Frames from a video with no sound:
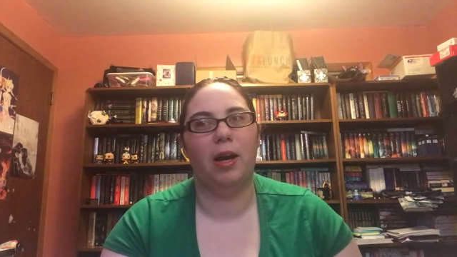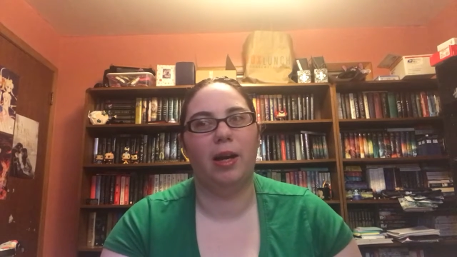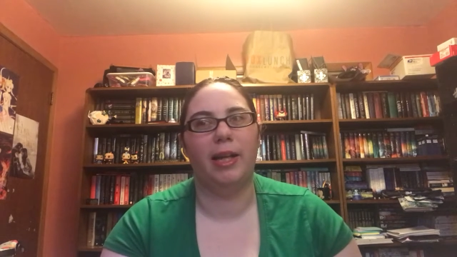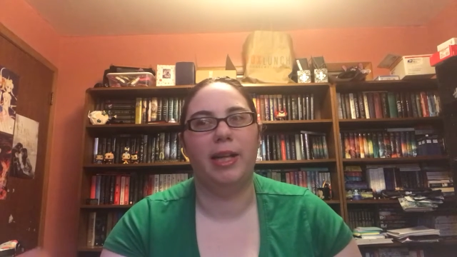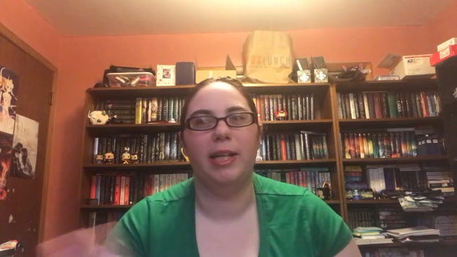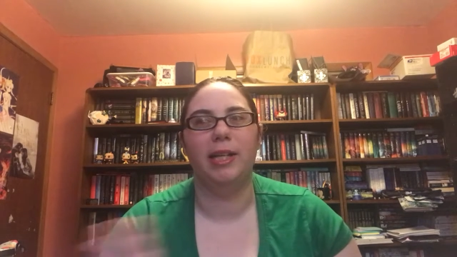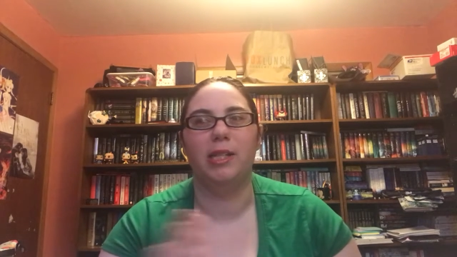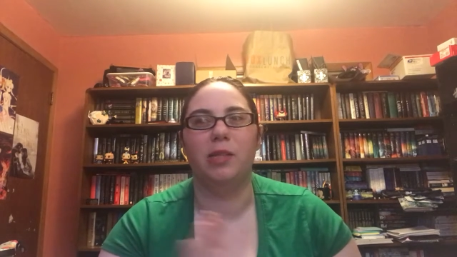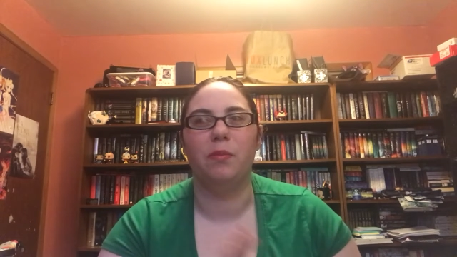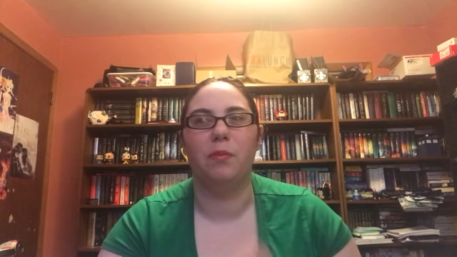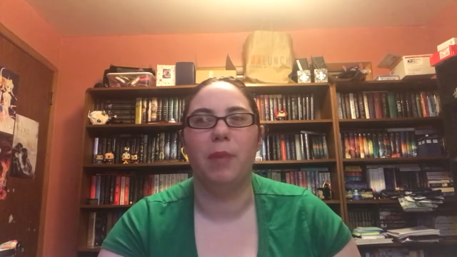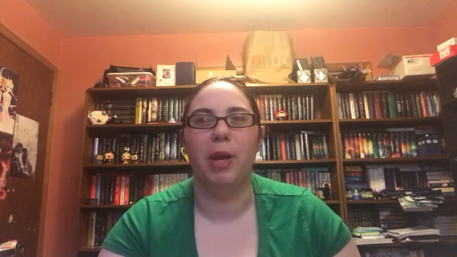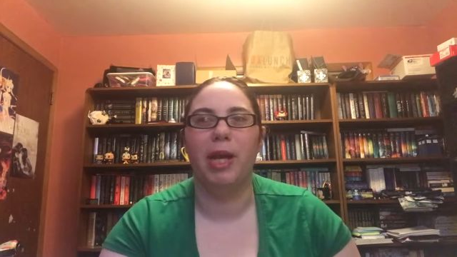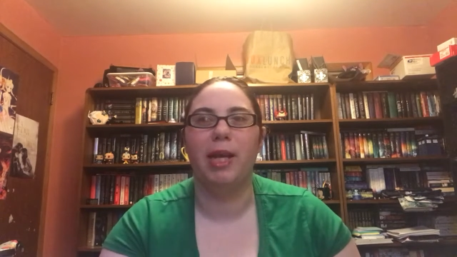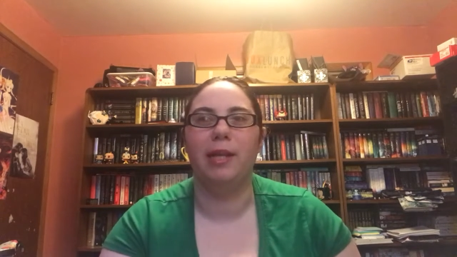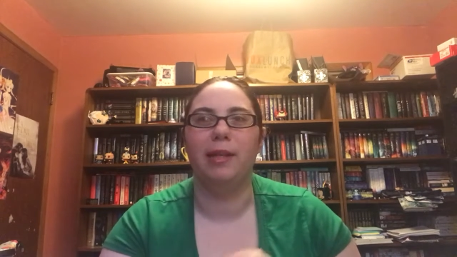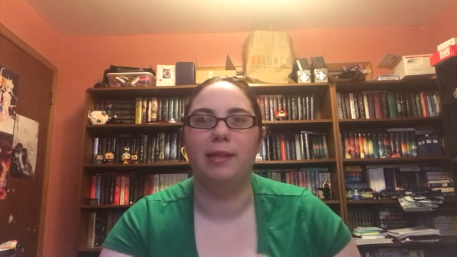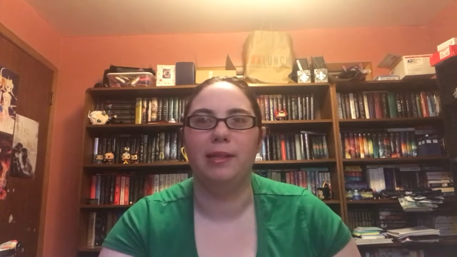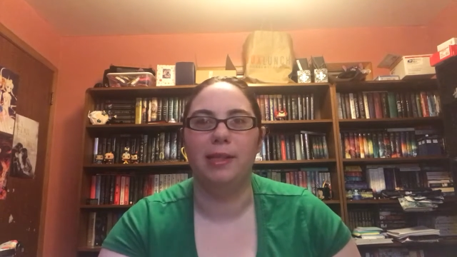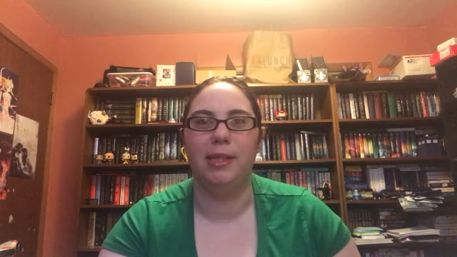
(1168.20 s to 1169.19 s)
he has
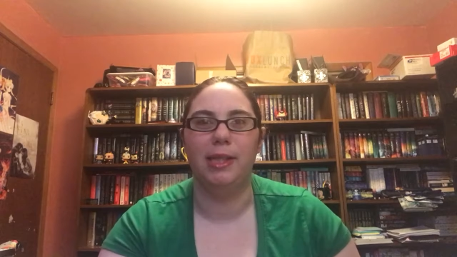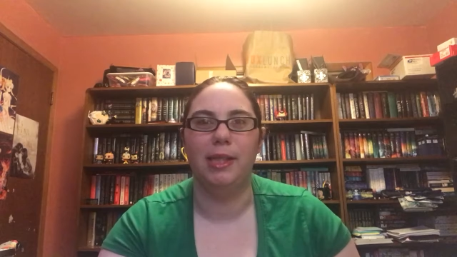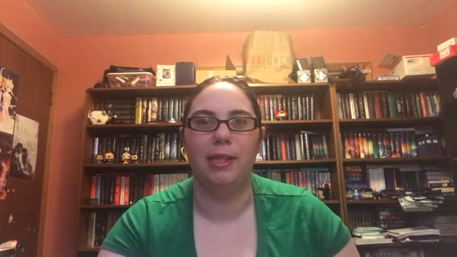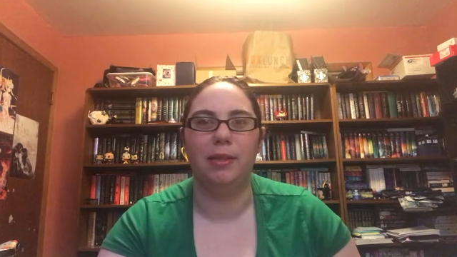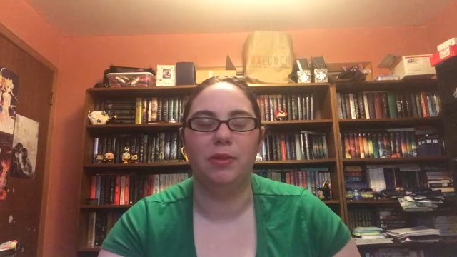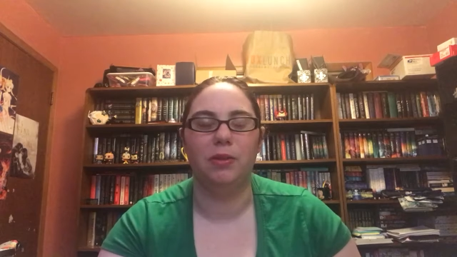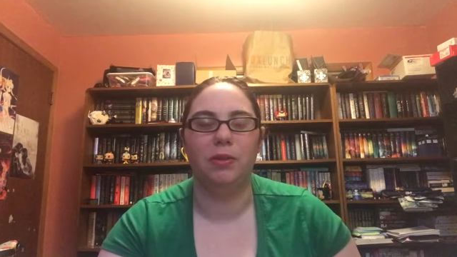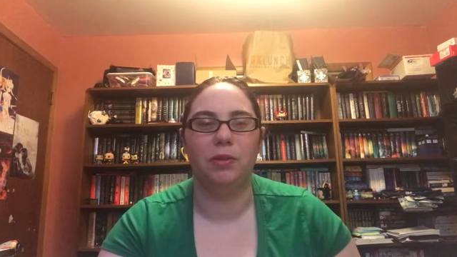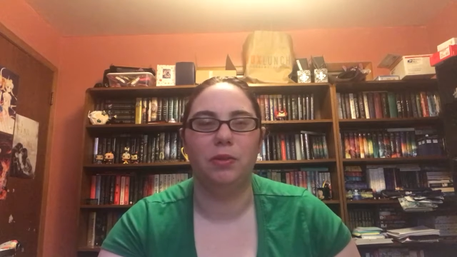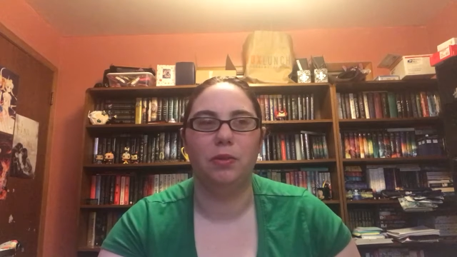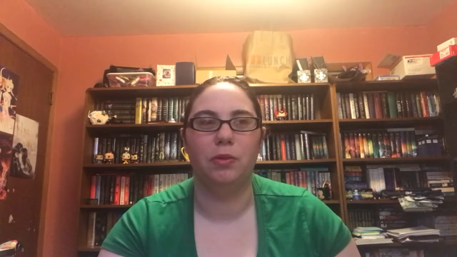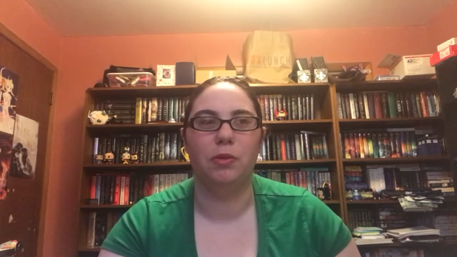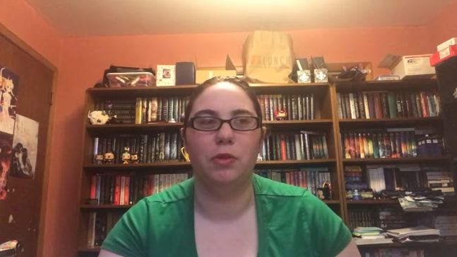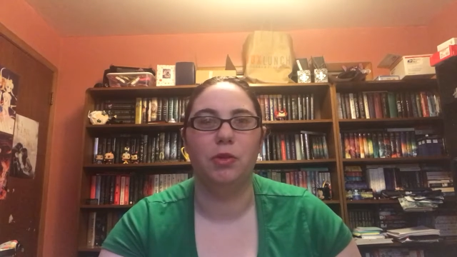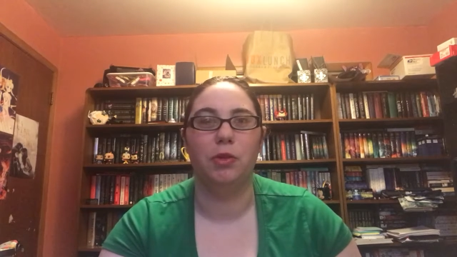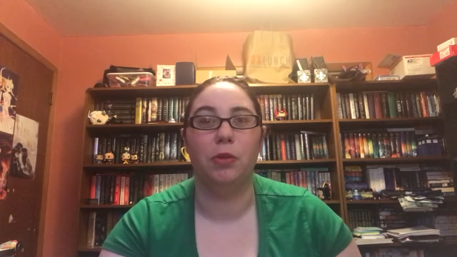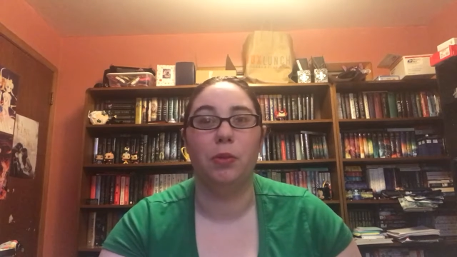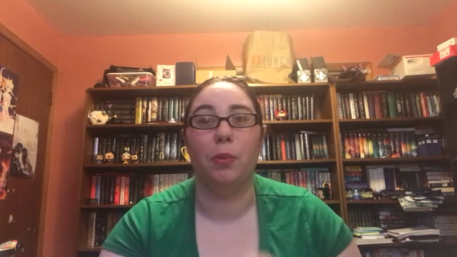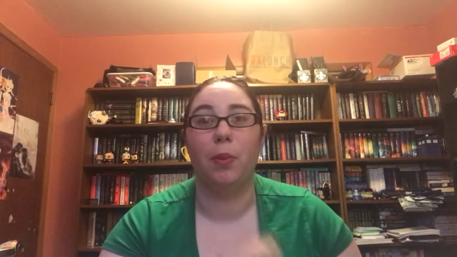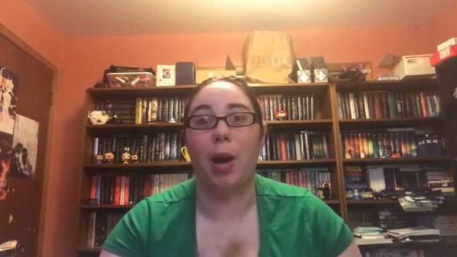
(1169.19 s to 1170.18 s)
made a deal
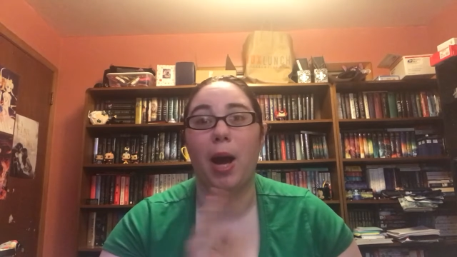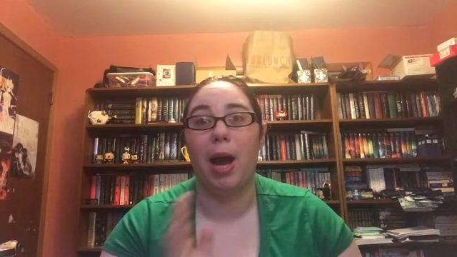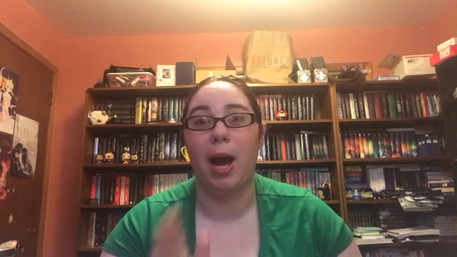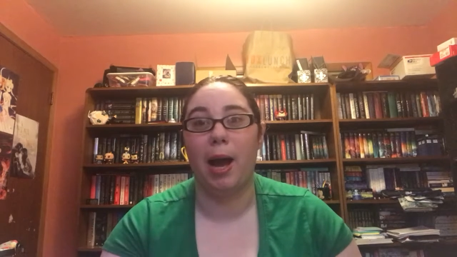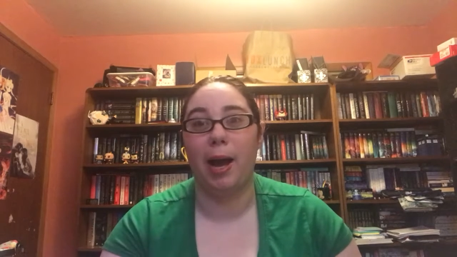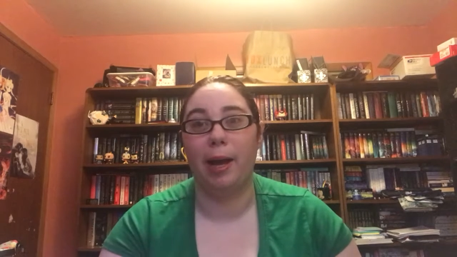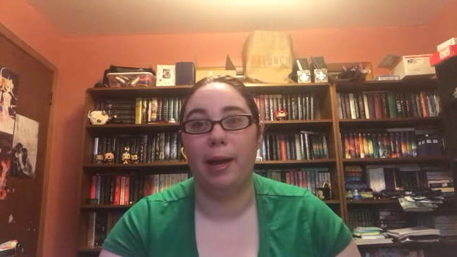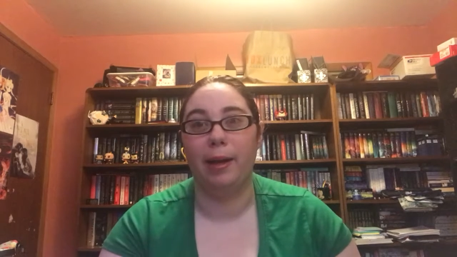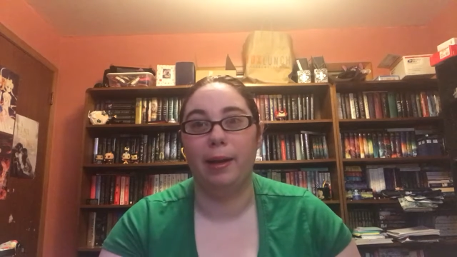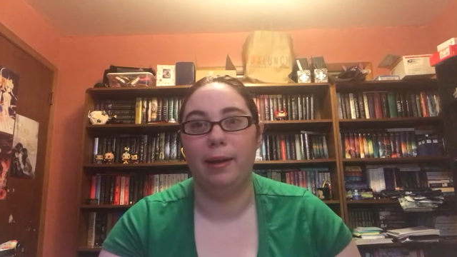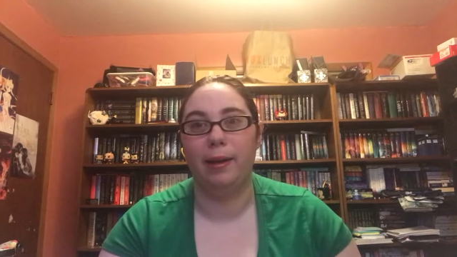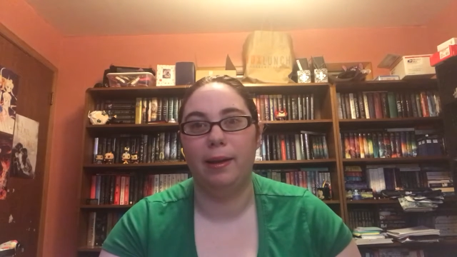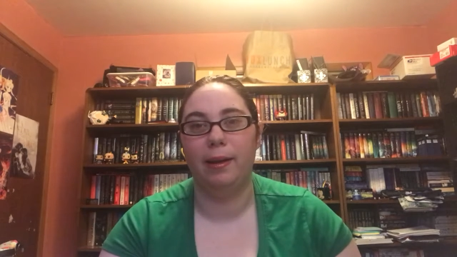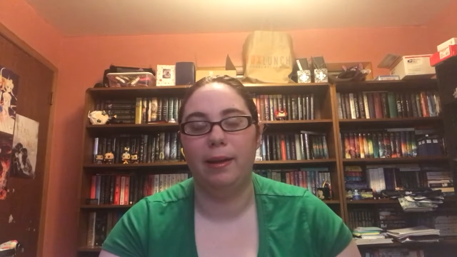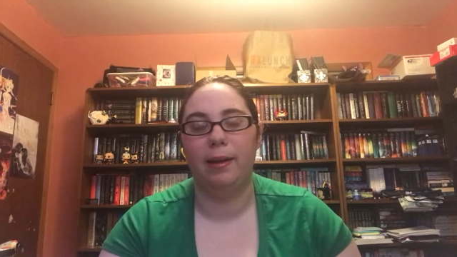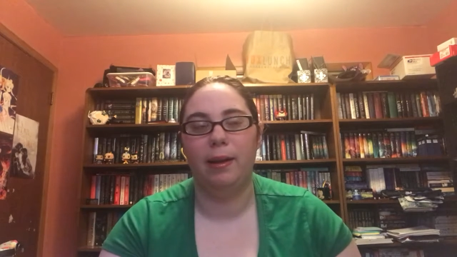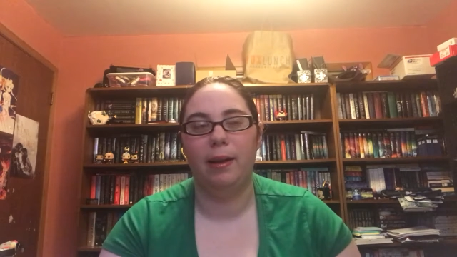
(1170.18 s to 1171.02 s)
to hide